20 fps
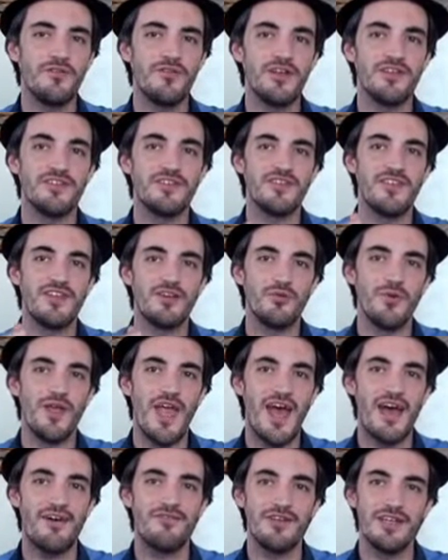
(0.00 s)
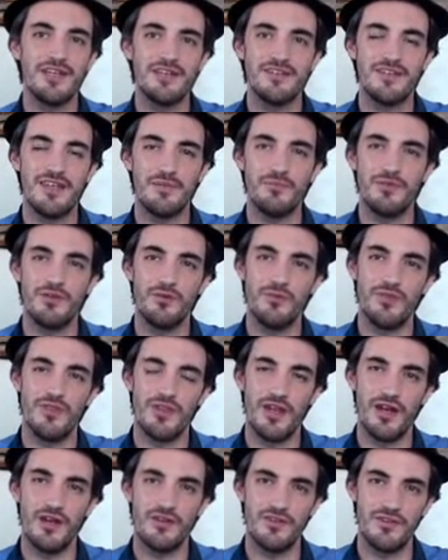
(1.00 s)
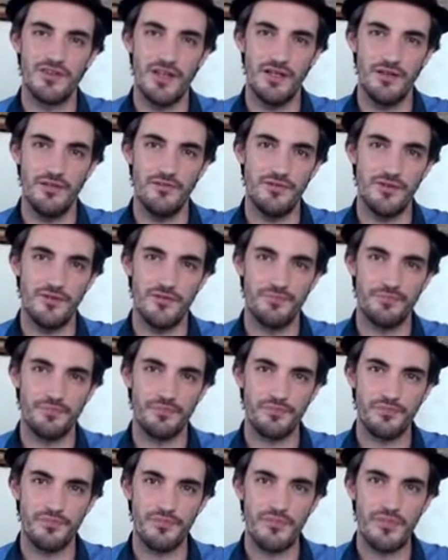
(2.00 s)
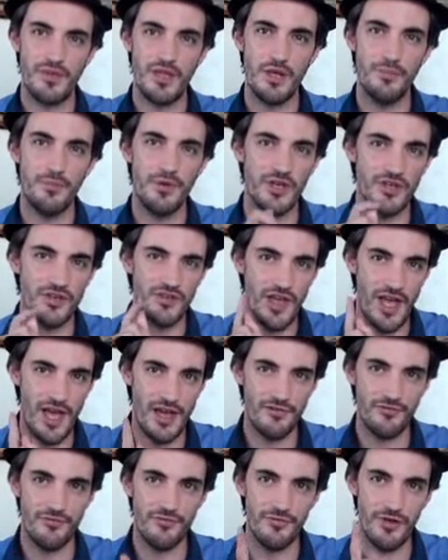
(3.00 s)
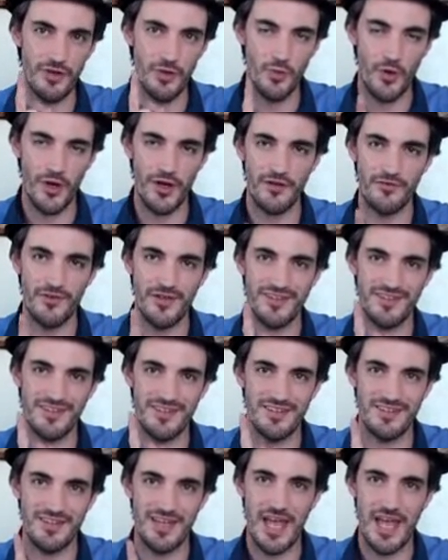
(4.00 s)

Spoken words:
of us that we haven't accepted within ourselves. Because every one of us is